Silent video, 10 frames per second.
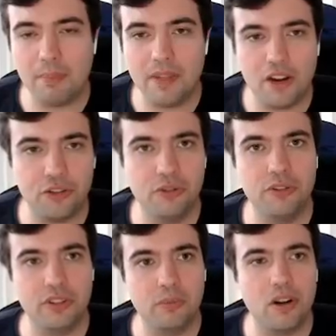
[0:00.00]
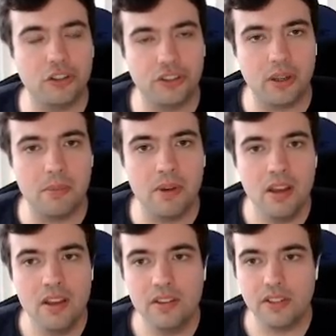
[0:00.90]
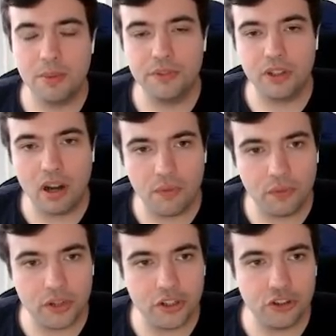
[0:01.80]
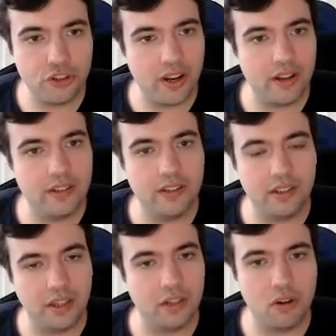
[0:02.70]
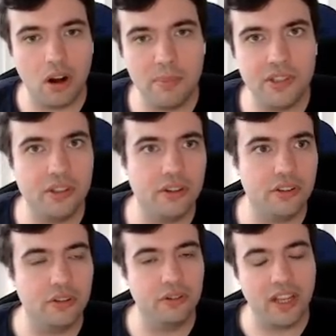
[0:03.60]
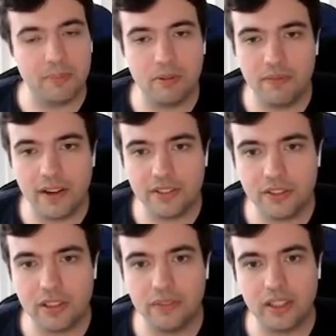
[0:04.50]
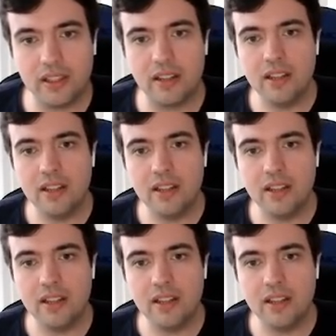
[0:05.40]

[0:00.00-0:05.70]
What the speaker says: Nationals and watch some of the coverage and comment on deck profiles and stuff like that,